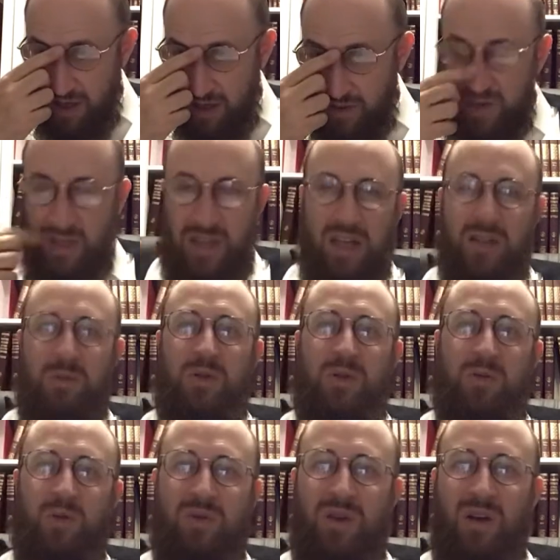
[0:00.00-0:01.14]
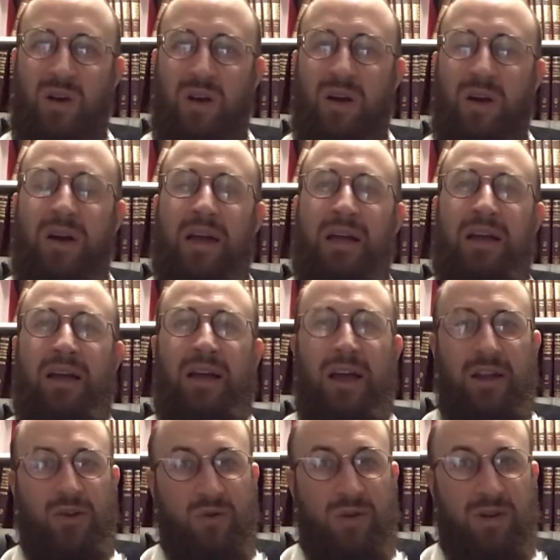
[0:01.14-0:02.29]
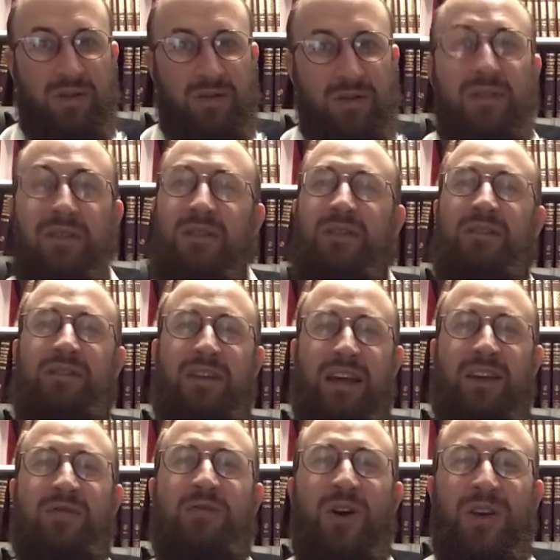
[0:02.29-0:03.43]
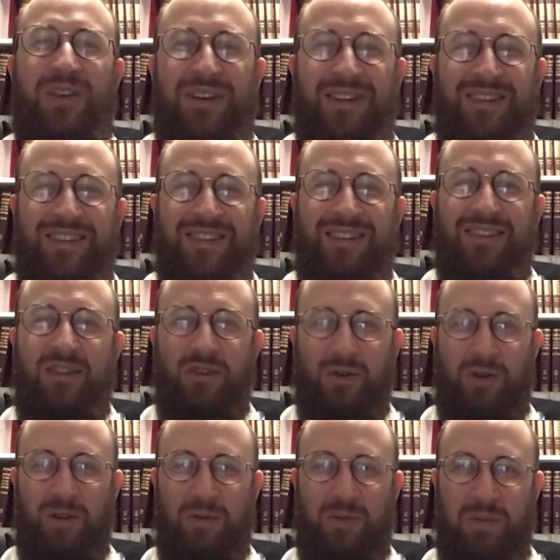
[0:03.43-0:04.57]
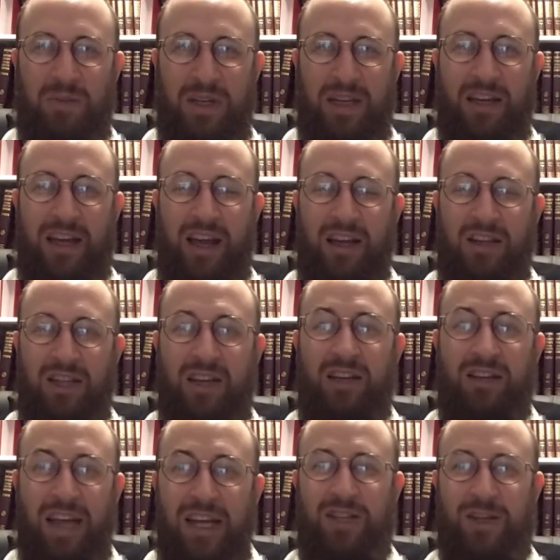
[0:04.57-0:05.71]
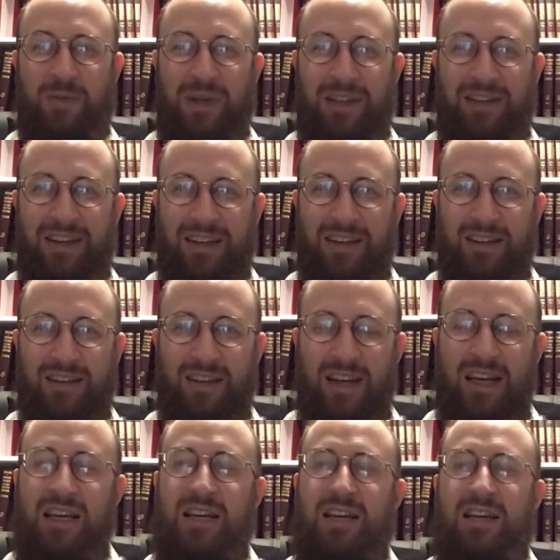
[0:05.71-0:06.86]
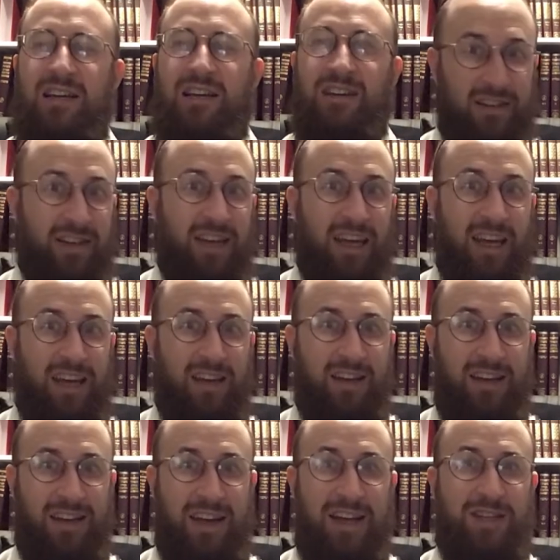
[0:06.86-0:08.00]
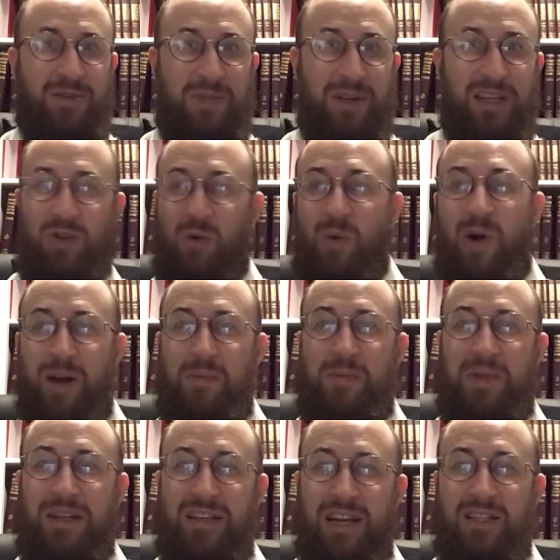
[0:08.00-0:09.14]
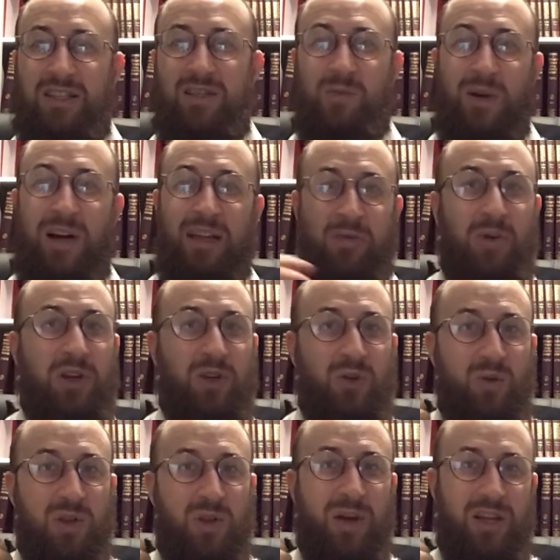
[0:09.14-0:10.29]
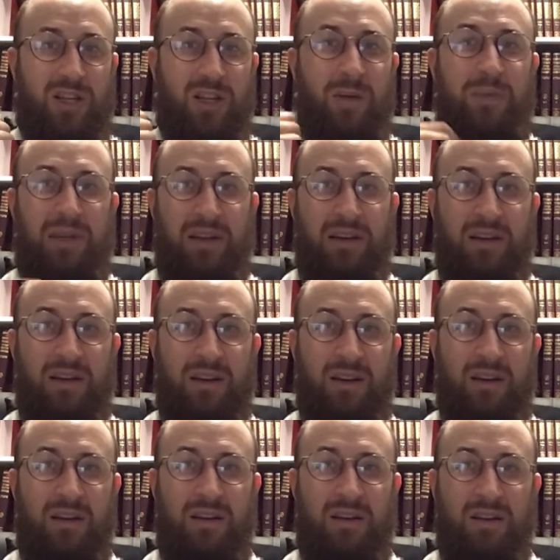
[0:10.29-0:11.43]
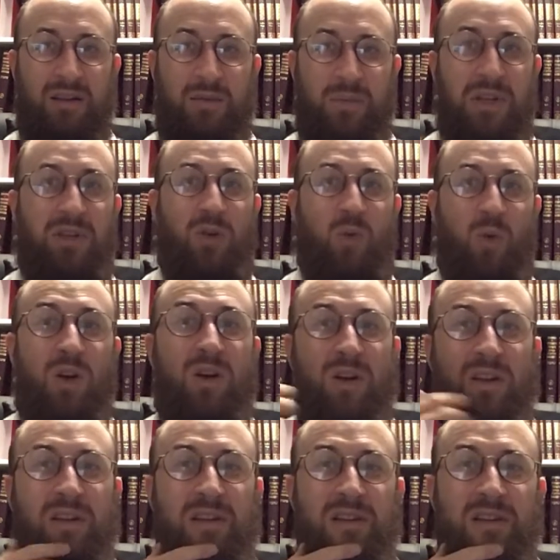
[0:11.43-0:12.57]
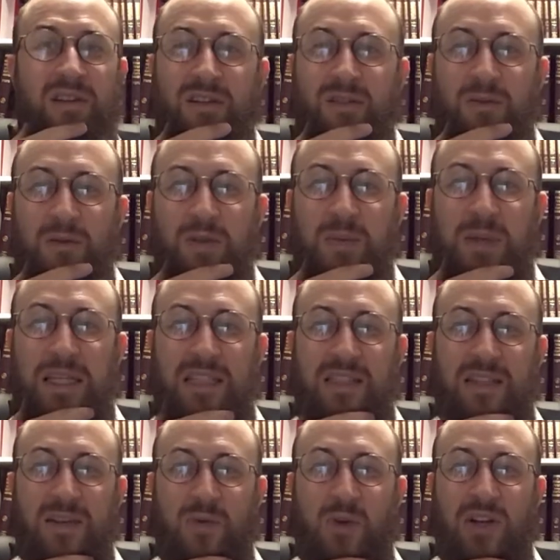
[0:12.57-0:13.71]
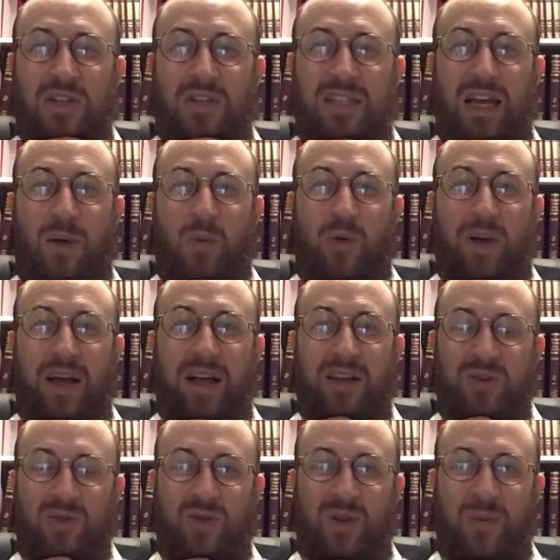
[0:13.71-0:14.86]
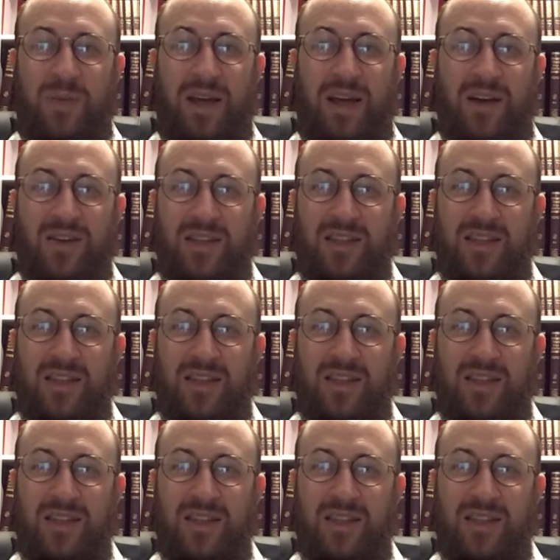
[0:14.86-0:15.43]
It's Chesed Mishpat Tzedakah, and you could take it further. You could be engaged in nation building. Nation building. Do we want to build nations? Well, if we can do it the way Hashem did, built the world, which means if we understand what reality was all about,